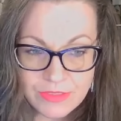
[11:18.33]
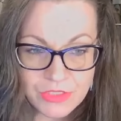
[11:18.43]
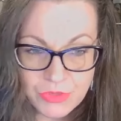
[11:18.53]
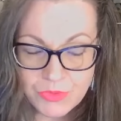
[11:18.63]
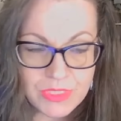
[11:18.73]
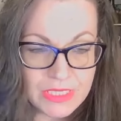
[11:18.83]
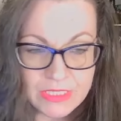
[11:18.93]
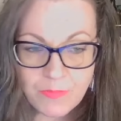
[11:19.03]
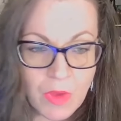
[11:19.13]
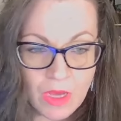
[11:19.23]
to this
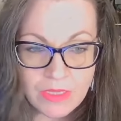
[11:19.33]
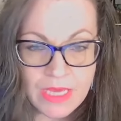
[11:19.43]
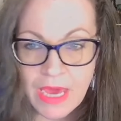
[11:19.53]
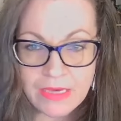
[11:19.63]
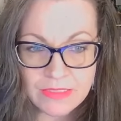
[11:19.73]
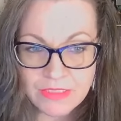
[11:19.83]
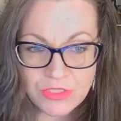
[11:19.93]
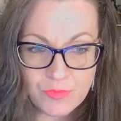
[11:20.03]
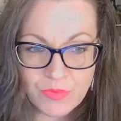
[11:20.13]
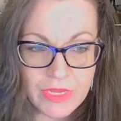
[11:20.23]
podcast
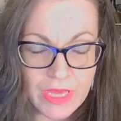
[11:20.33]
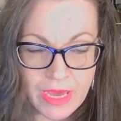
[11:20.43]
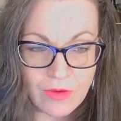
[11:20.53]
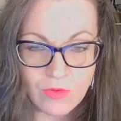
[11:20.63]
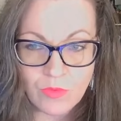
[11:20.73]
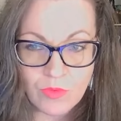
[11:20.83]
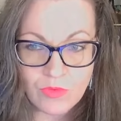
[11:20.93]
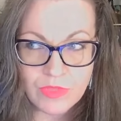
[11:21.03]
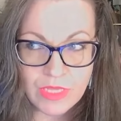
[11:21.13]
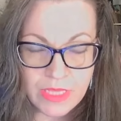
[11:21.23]
to bring out
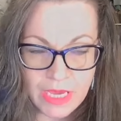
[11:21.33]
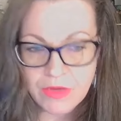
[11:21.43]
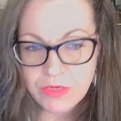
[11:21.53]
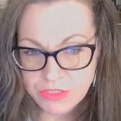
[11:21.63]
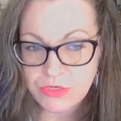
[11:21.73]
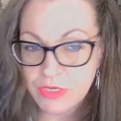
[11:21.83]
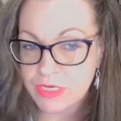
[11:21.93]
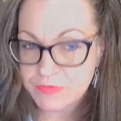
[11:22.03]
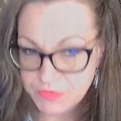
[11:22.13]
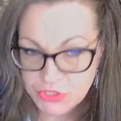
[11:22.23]
the character
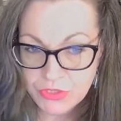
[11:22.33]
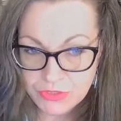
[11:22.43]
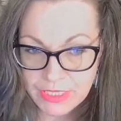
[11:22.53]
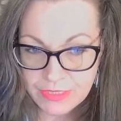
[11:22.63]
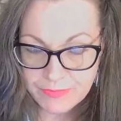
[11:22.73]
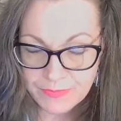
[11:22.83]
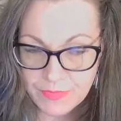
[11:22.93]
of Shirley,